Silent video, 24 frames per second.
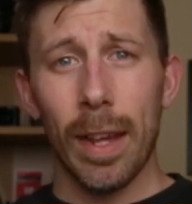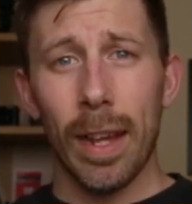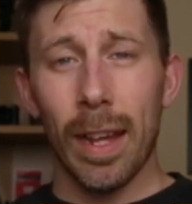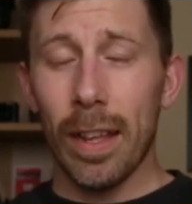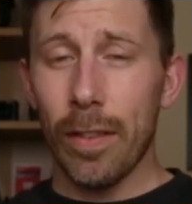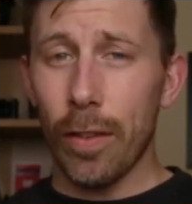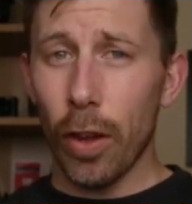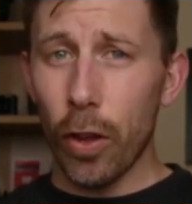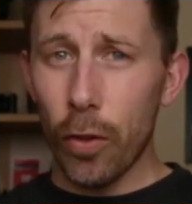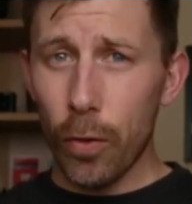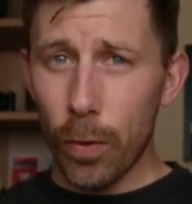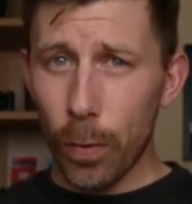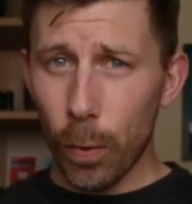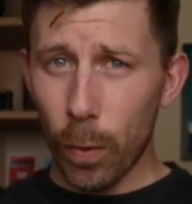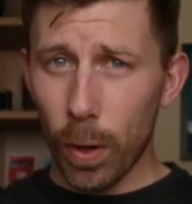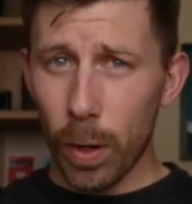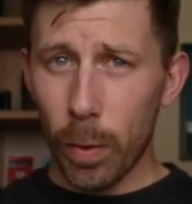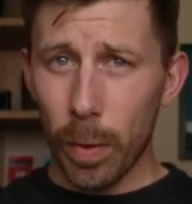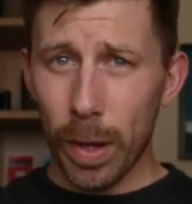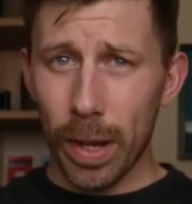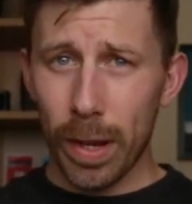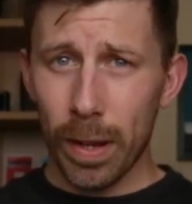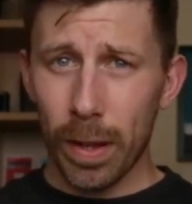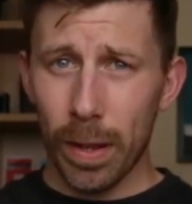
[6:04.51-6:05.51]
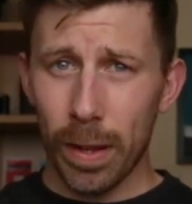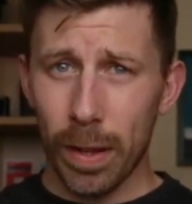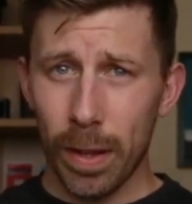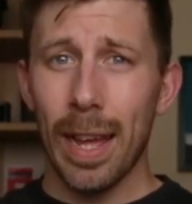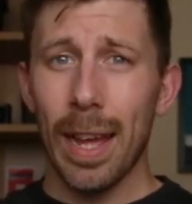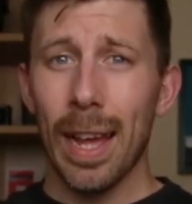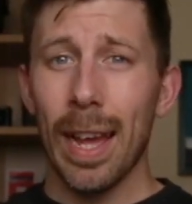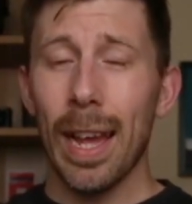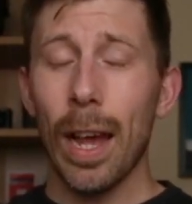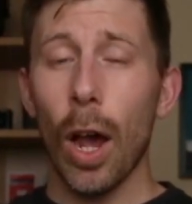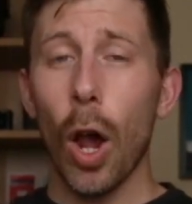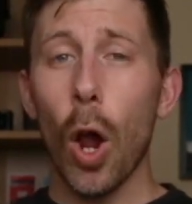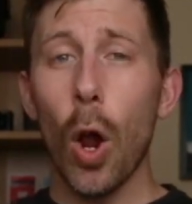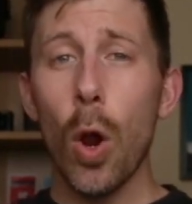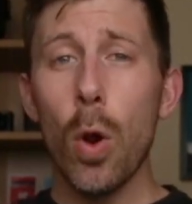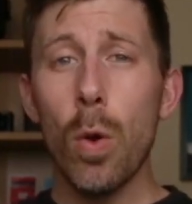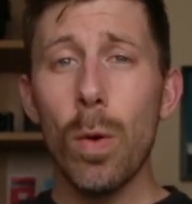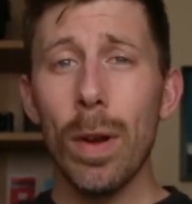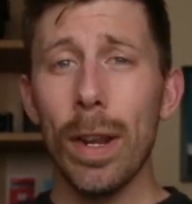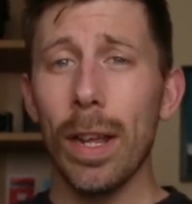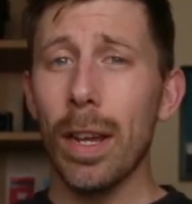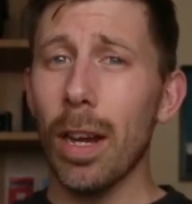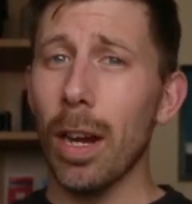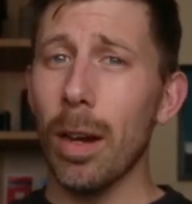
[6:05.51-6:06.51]
It's 140 quid. It
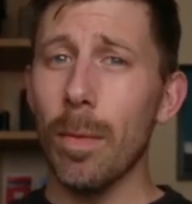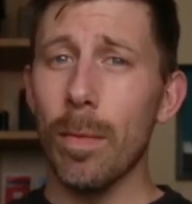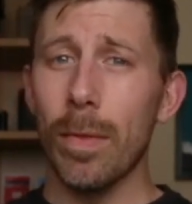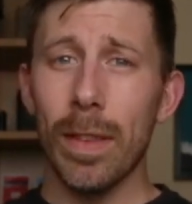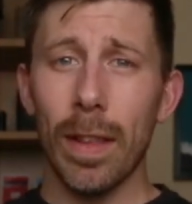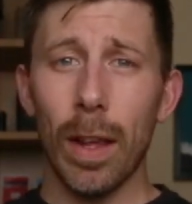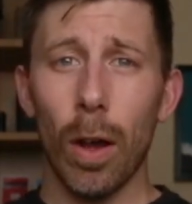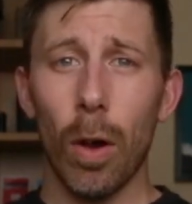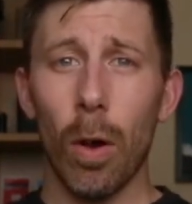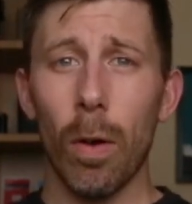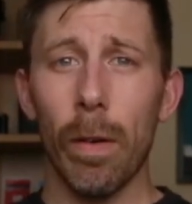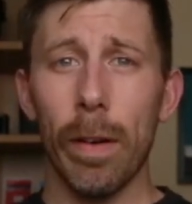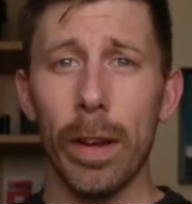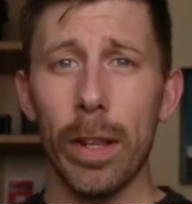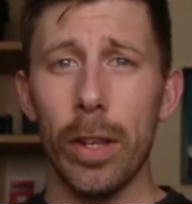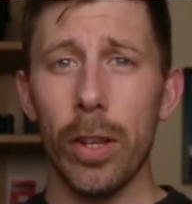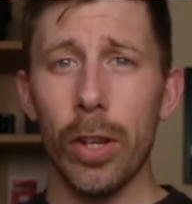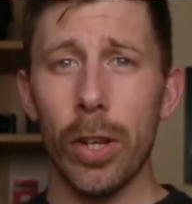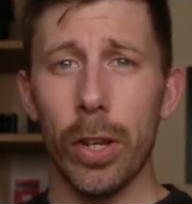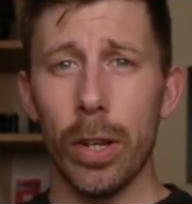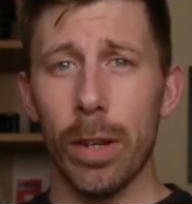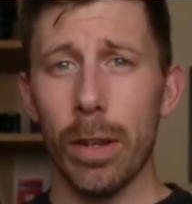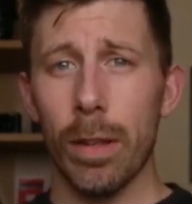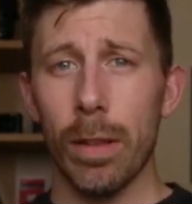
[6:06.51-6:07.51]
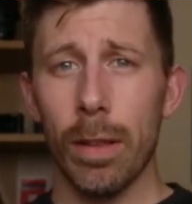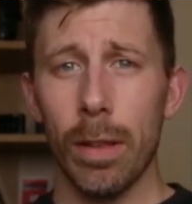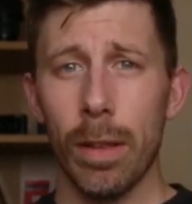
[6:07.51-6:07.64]
only comes in that orange.